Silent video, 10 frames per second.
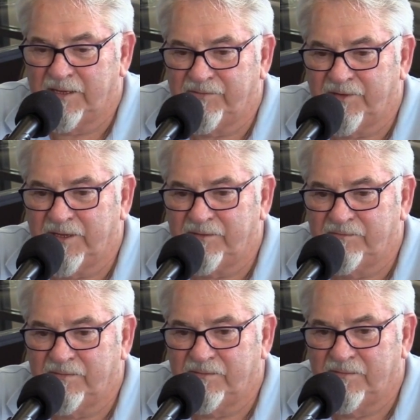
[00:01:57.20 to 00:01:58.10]
Like I
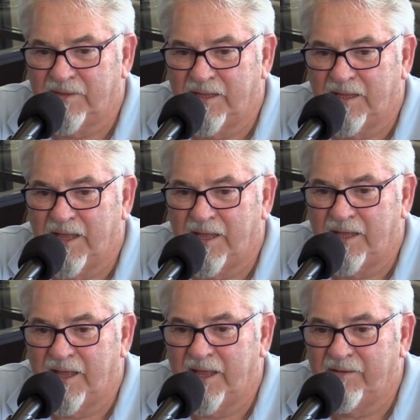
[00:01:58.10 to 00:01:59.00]
say,
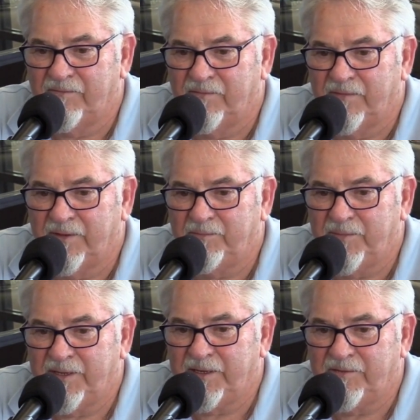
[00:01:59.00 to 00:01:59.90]
I've
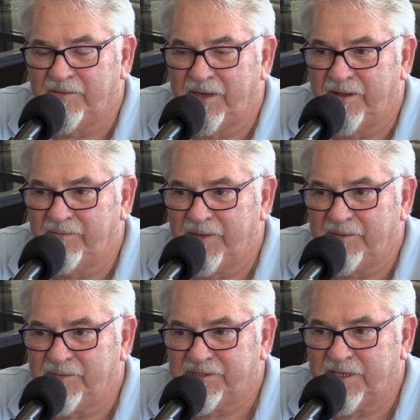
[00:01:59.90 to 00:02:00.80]
admitted that I
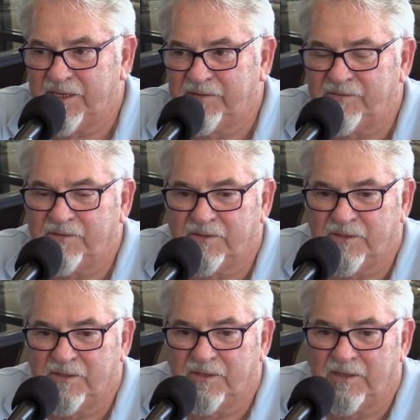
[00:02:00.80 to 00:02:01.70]
made mistakes.
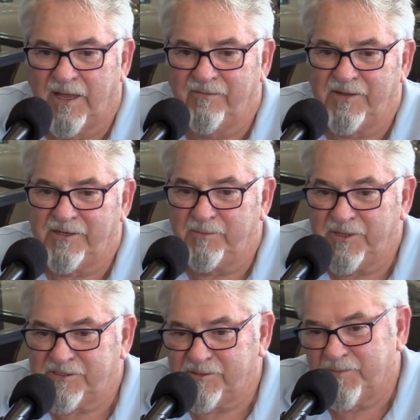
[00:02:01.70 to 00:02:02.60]
I've had to admit